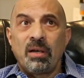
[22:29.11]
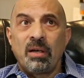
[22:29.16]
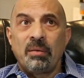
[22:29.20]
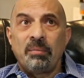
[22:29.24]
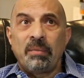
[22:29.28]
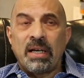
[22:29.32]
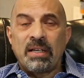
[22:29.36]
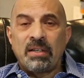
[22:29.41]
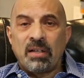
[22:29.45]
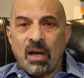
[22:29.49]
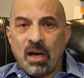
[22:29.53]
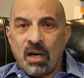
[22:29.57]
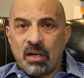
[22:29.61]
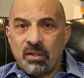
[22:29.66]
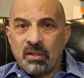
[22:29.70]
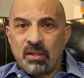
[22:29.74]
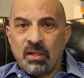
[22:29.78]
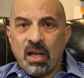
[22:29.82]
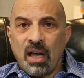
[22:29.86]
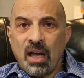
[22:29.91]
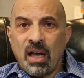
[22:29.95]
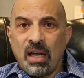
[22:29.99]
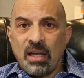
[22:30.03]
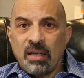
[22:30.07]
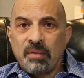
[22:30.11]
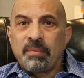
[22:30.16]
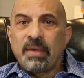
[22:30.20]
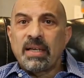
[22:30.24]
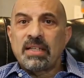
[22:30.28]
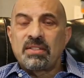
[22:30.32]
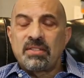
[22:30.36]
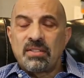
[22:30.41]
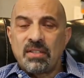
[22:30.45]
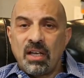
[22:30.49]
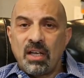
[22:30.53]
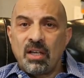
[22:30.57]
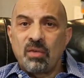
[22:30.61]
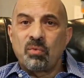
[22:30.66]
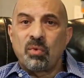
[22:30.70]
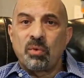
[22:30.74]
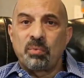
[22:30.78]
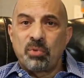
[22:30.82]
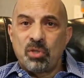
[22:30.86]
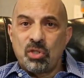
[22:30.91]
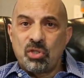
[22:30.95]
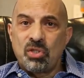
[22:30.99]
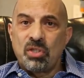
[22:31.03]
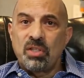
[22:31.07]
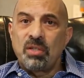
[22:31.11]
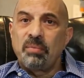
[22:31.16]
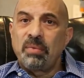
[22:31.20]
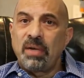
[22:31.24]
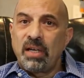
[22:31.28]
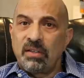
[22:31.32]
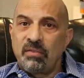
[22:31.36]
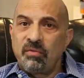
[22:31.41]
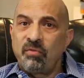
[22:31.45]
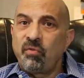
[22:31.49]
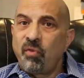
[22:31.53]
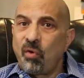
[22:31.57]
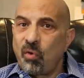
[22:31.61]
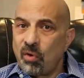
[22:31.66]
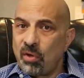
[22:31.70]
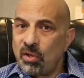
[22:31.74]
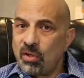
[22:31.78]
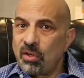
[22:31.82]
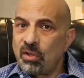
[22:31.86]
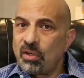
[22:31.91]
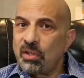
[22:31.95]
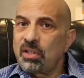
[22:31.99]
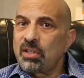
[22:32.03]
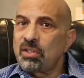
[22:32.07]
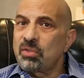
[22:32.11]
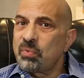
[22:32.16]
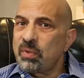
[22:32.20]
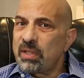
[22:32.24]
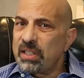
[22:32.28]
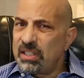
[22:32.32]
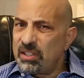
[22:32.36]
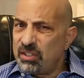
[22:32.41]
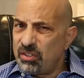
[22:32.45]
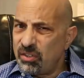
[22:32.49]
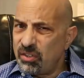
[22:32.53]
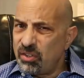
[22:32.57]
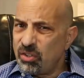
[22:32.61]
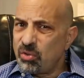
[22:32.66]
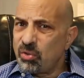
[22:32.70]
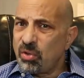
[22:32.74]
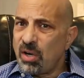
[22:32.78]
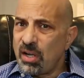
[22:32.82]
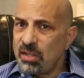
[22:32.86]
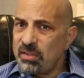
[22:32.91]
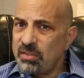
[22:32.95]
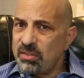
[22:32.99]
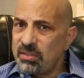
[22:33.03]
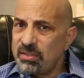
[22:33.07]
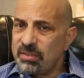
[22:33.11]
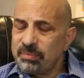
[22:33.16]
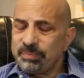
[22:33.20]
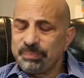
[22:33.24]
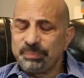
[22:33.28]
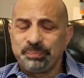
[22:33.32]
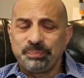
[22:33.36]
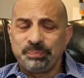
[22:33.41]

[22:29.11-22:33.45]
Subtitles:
My daughter and I and my son were pushing the button for her because we could hear the grunts.